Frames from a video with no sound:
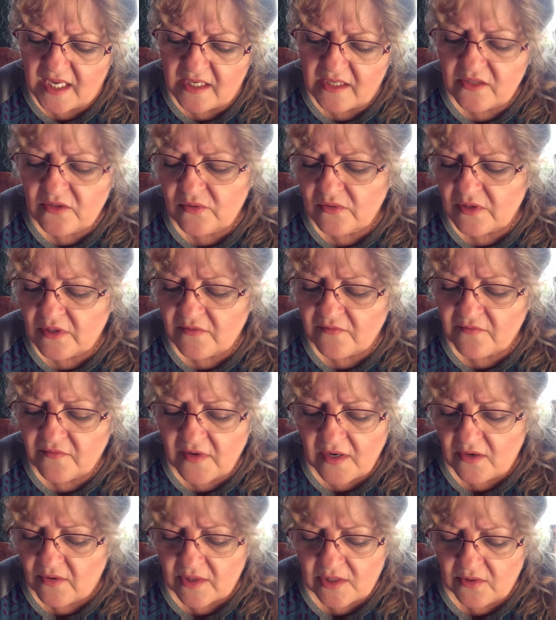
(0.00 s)
you look
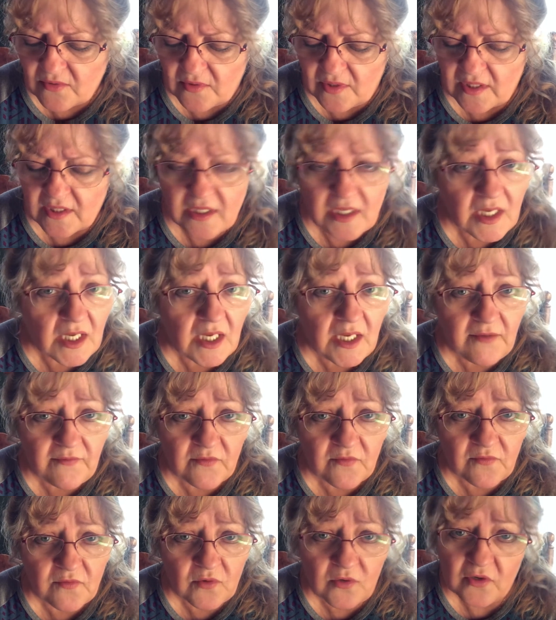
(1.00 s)
very green,
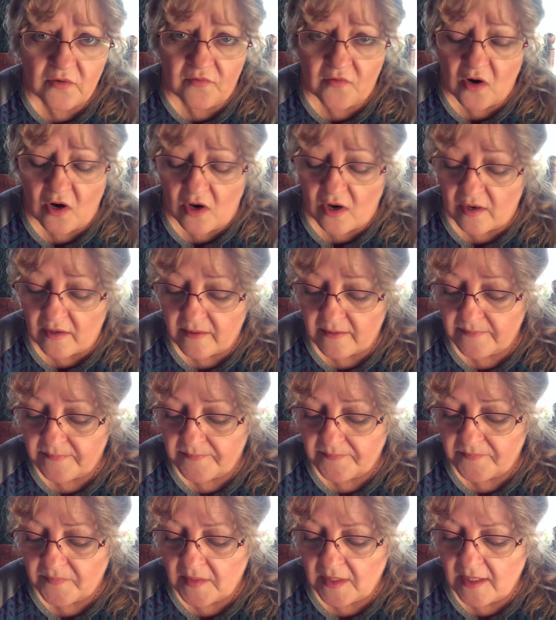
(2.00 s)
even for a frog.
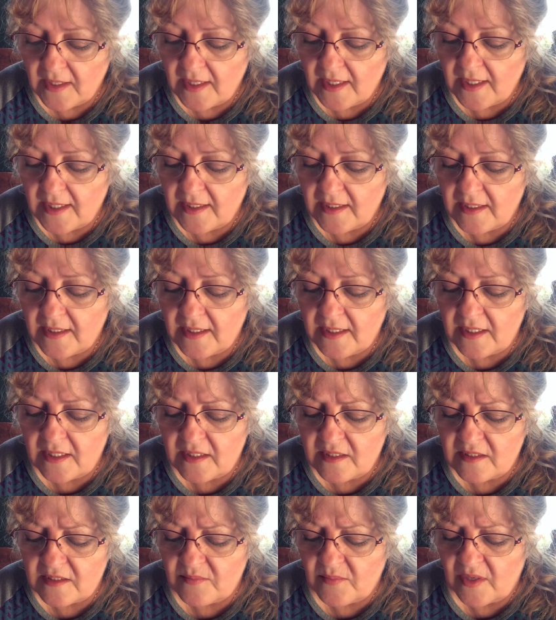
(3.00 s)
Get
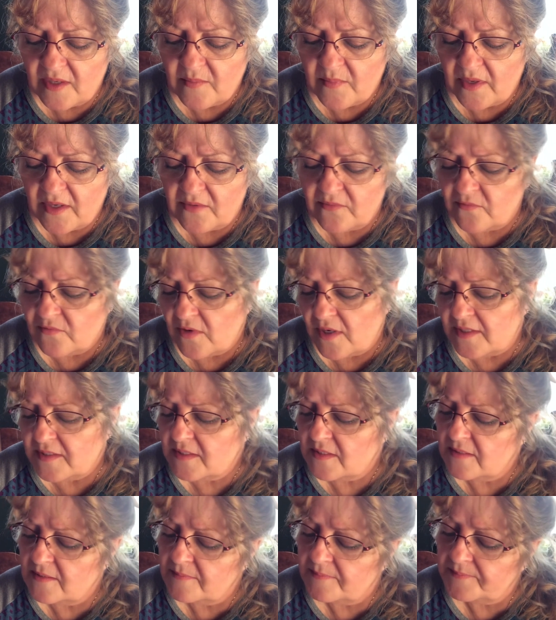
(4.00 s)
into my bed and
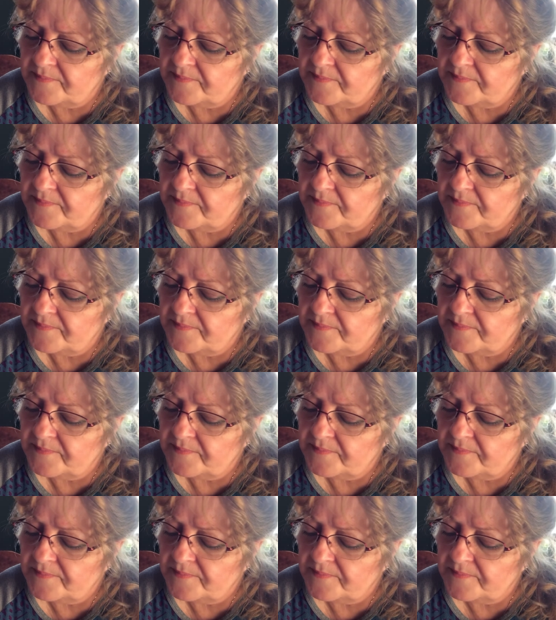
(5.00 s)
rest.